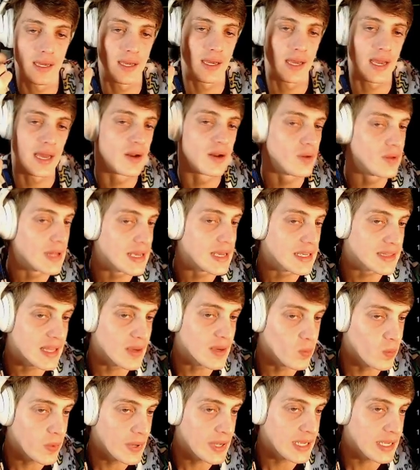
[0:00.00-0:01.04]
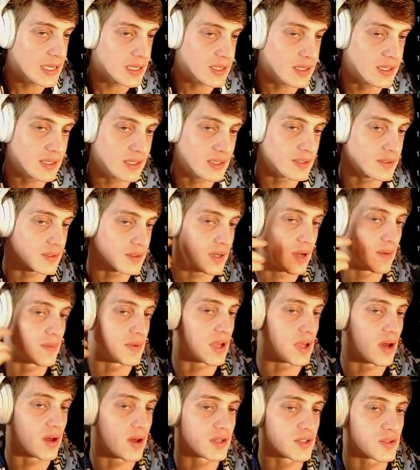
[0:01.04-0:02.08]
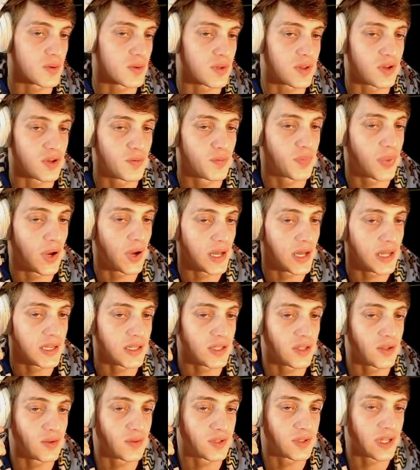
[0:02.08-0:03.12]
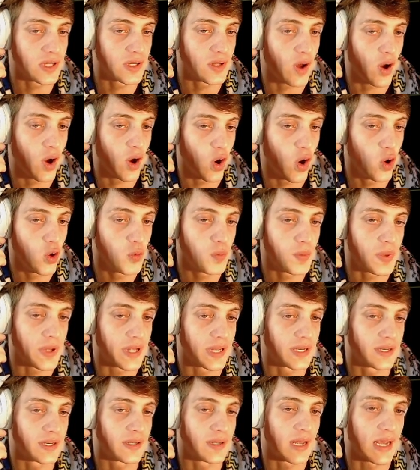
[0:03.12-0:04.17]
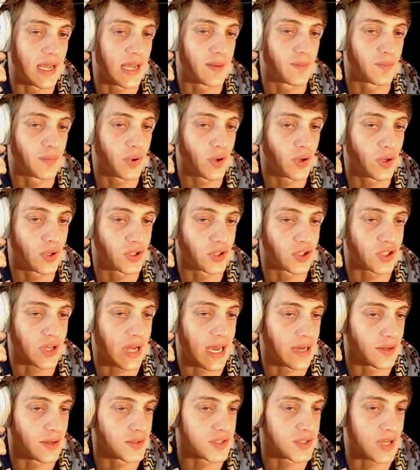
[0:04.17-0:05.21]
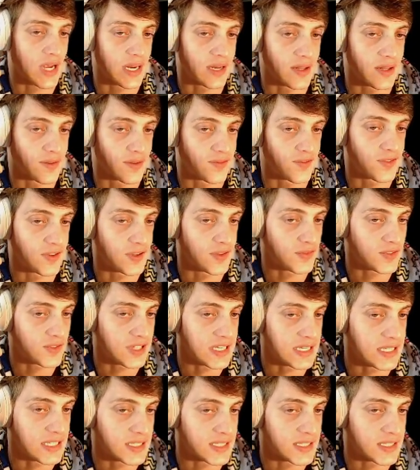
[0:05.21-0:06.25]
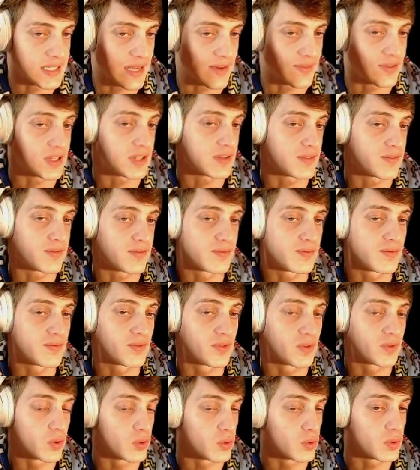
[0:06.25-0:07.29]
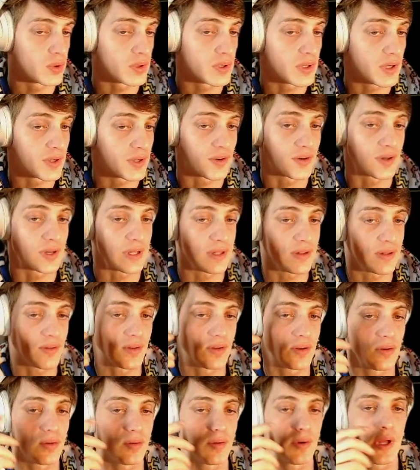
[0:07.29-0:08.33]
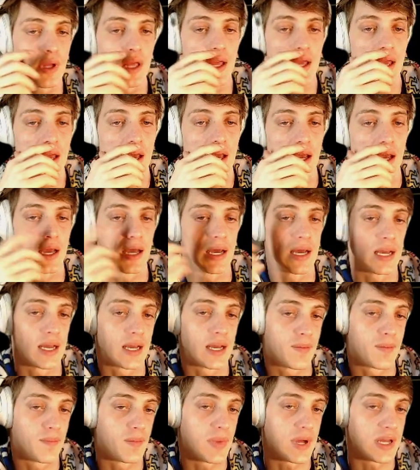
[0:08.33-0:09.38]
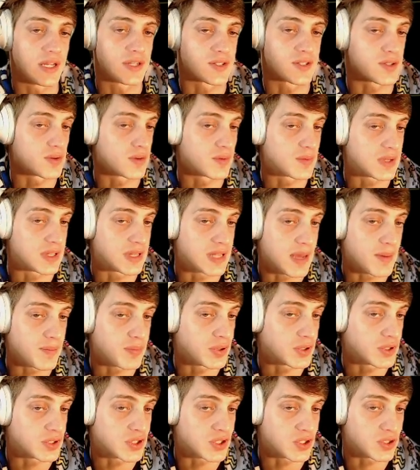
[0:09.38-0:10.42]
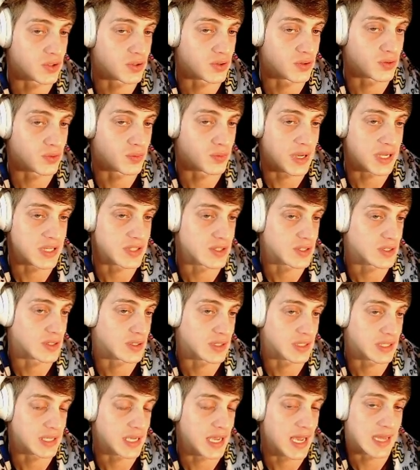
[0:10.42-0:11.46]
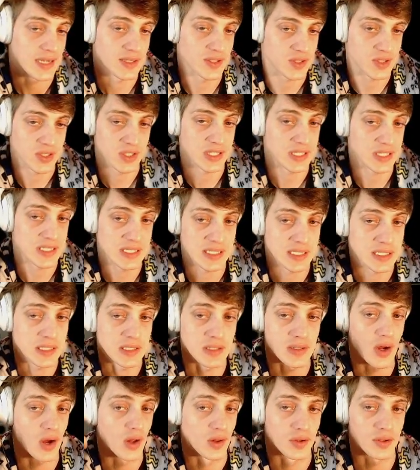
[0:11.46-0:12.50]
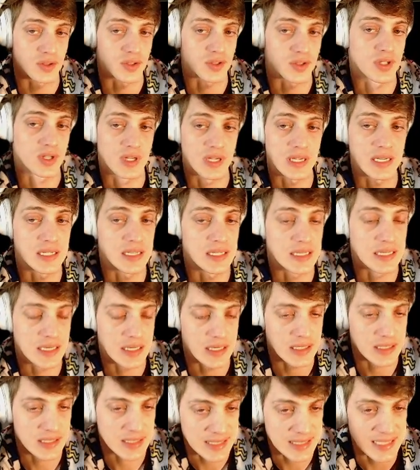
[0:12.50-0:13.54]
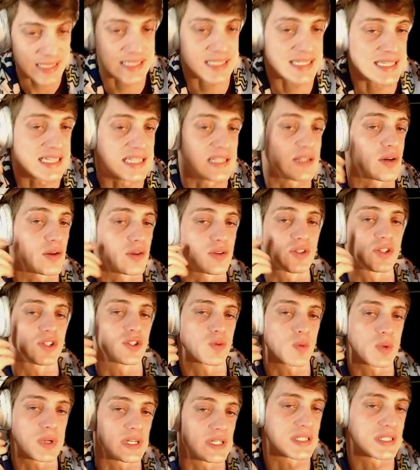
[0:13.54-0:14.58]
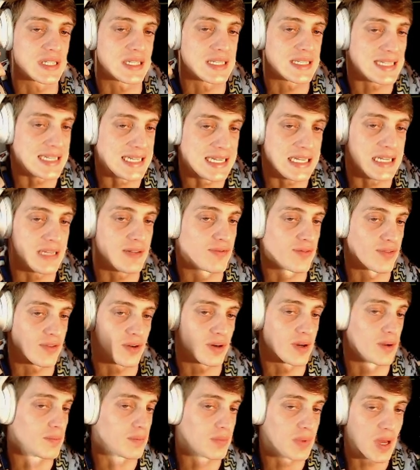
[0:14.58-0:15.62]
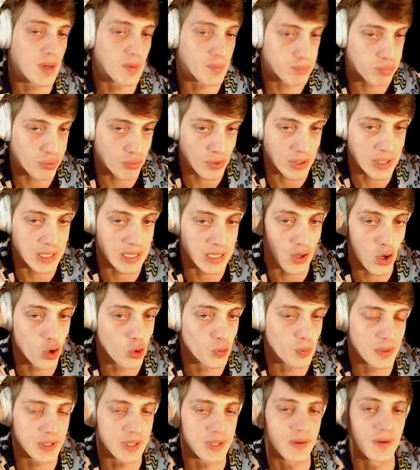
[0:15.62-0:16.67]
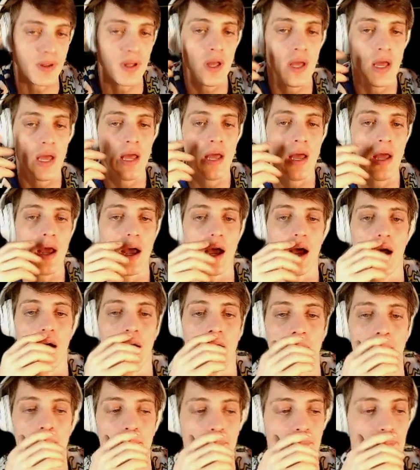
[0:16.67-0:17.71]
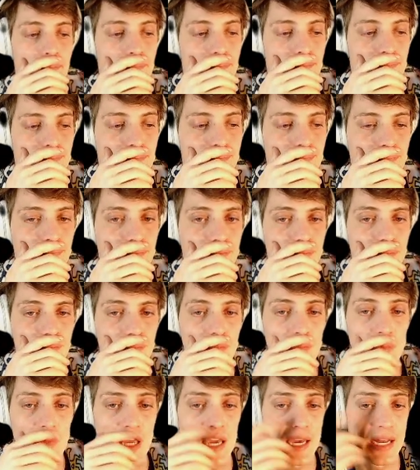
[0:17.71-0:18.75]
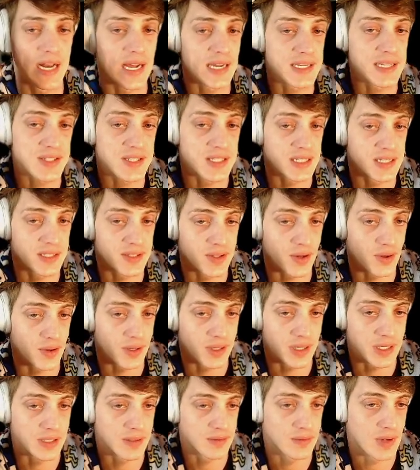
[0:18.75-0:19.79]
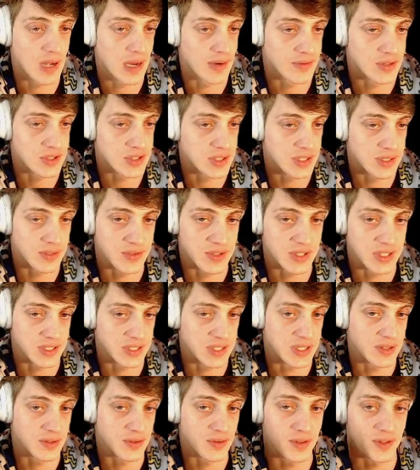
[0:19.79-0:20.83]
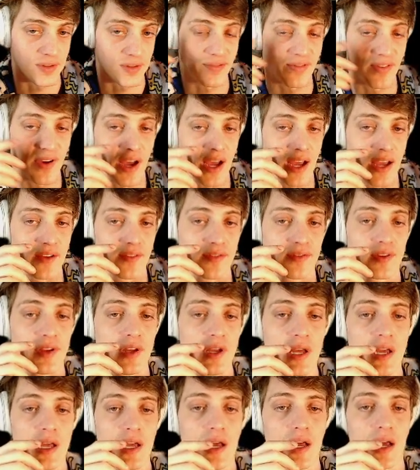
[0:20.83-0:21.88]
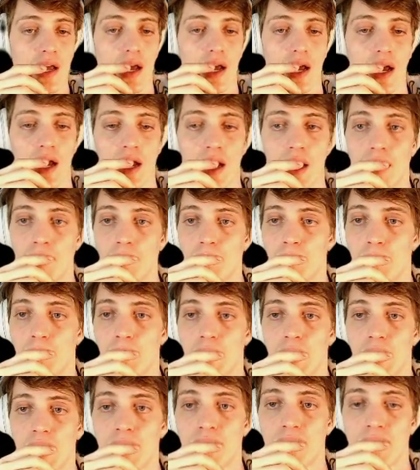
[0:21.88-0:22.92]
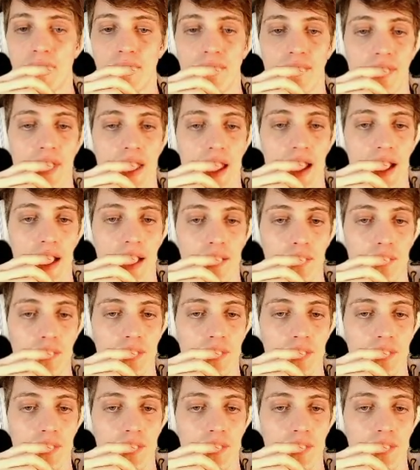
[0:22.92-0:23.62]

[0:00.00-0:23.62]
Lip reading: I don't like that wick, I'll be honest with you, but you did open and push outside of the 1570 floor underneath you. And so, I mean, that puts you basically at $16 and $16 is what in need for a break open. And I see a target obviously of 1635. And then that